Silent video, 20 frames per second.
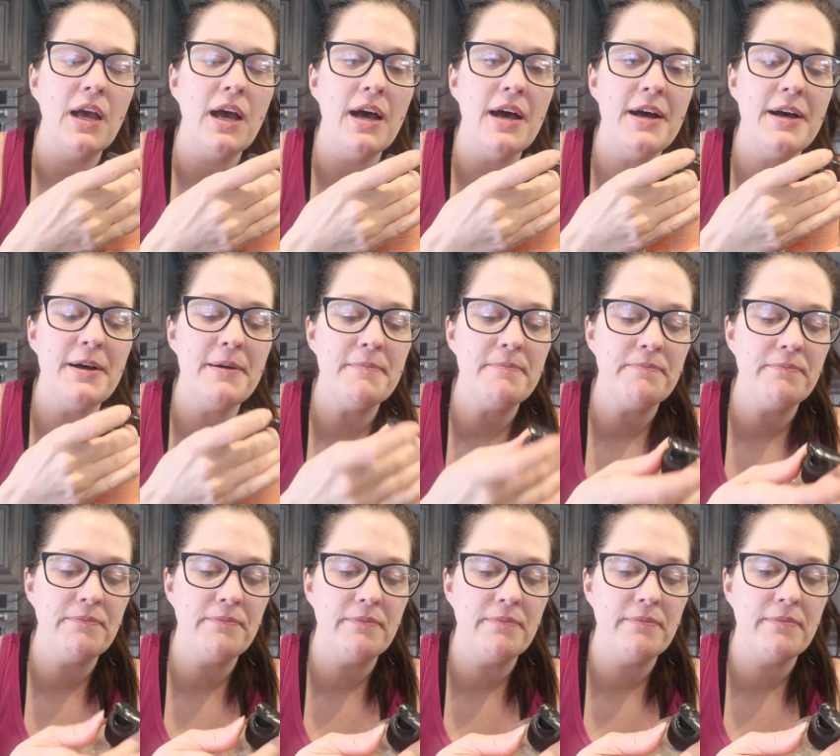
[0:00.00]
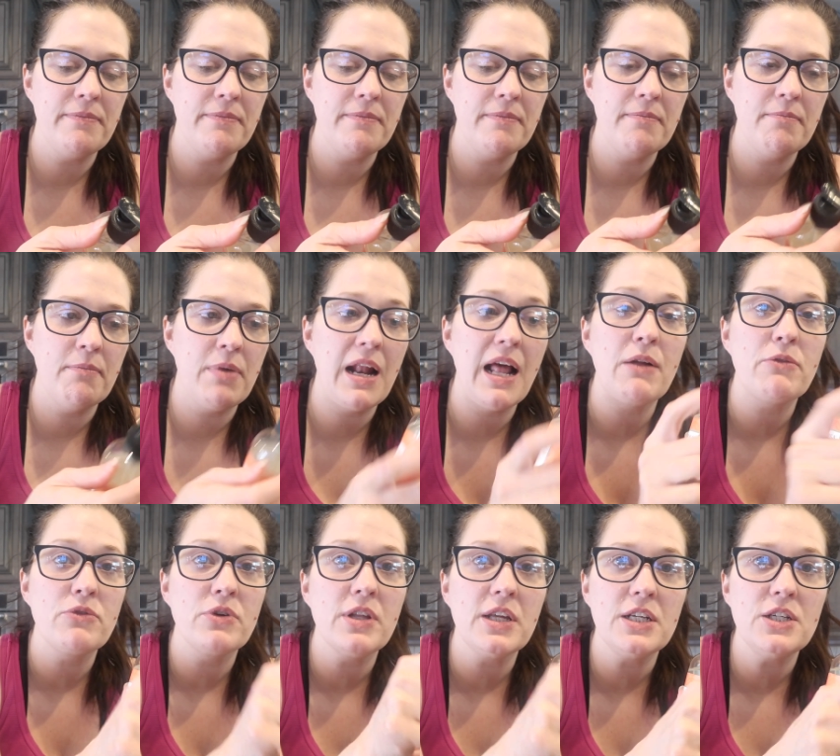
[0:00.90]
Um, but I
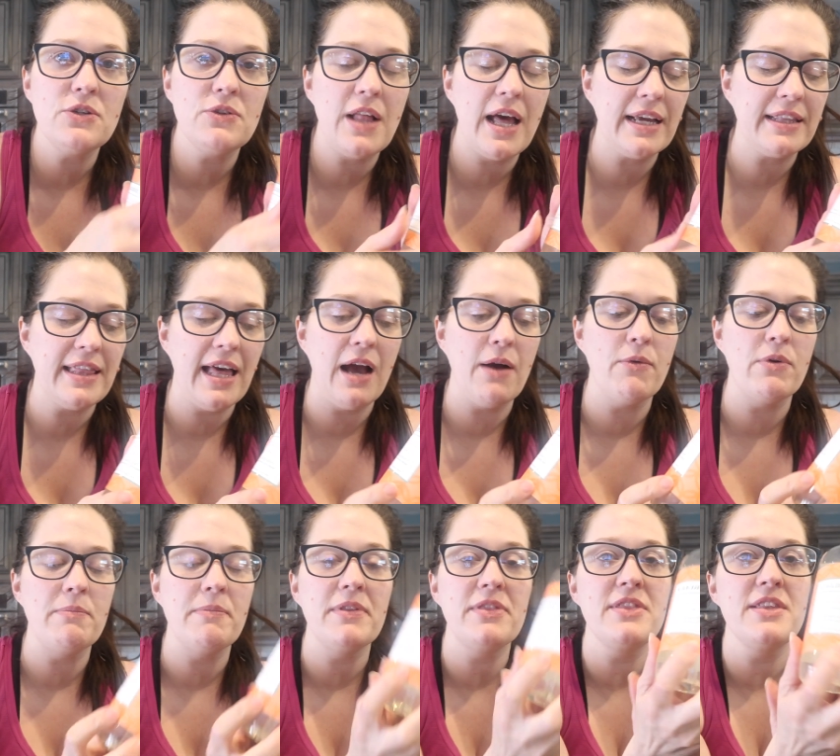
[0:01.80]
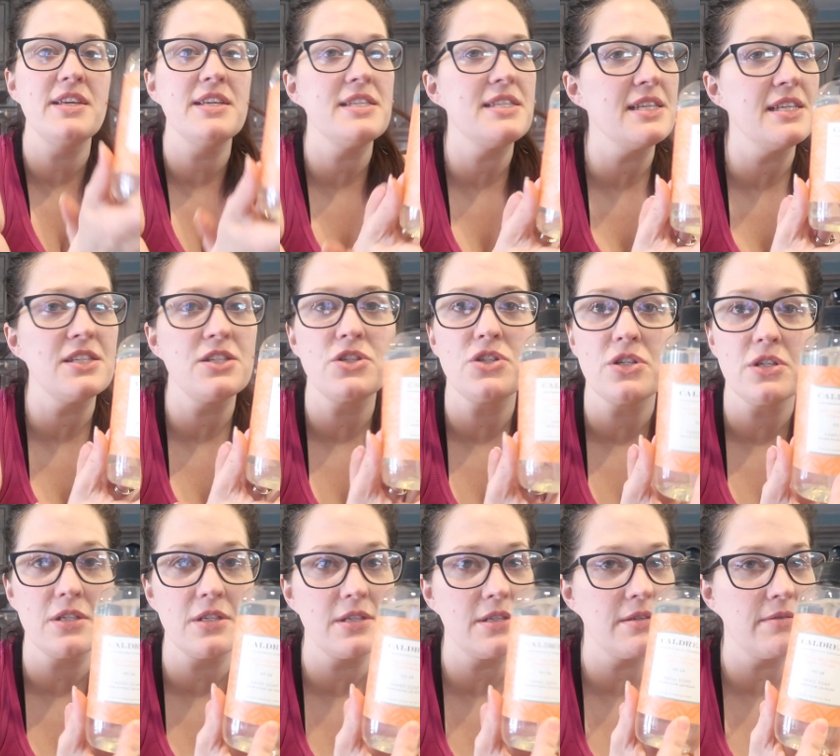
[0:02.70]
really do like that one, but this is
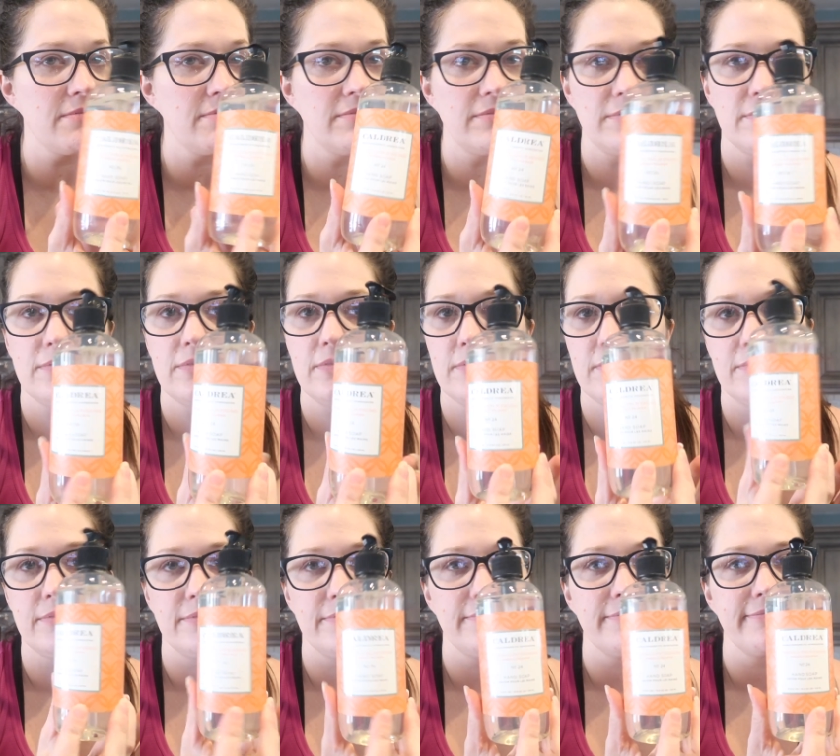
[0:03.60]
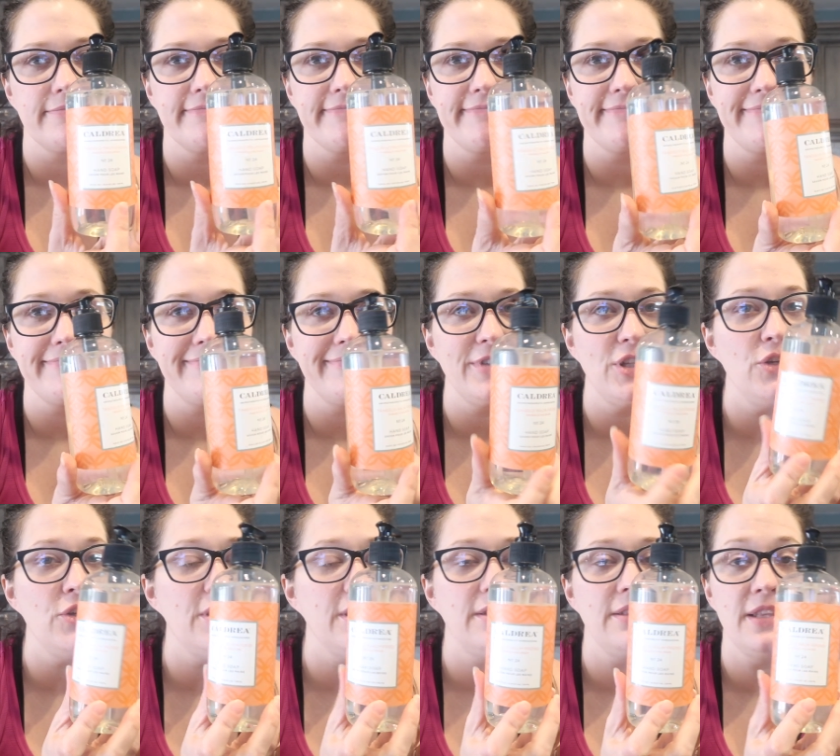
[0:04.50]
just,
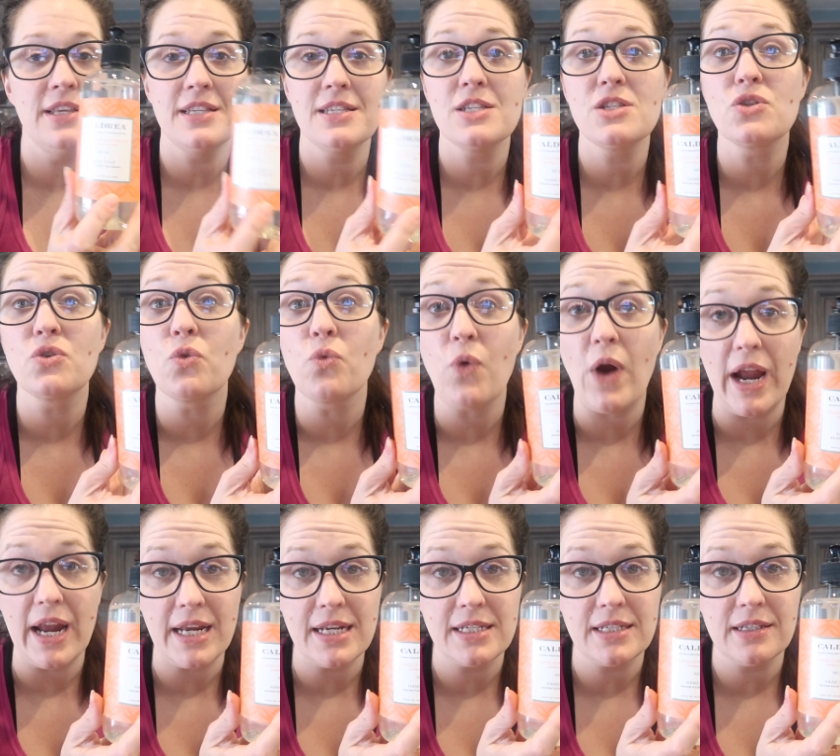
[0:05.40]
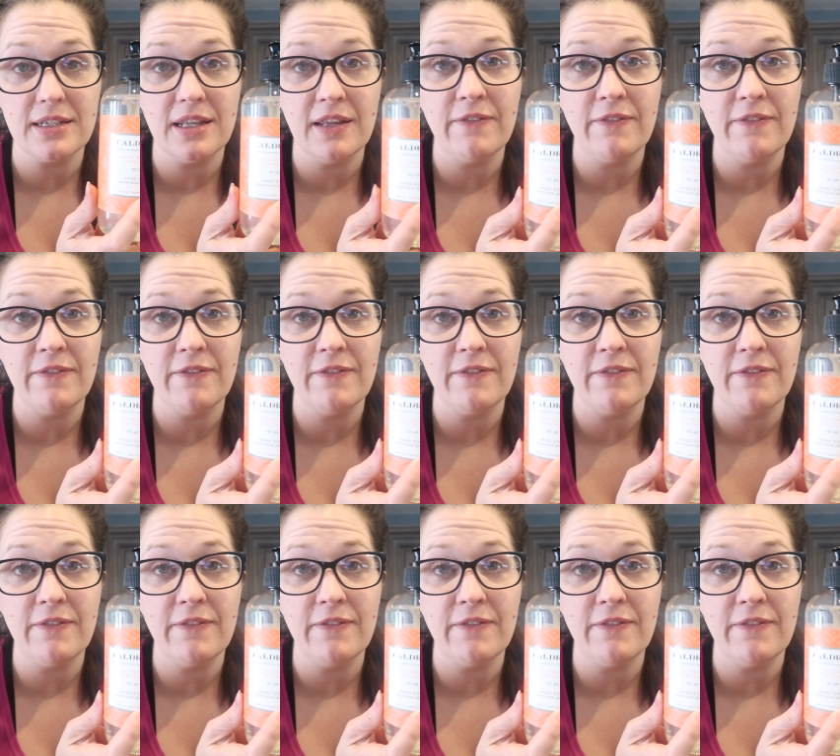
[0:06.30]
you, this is great.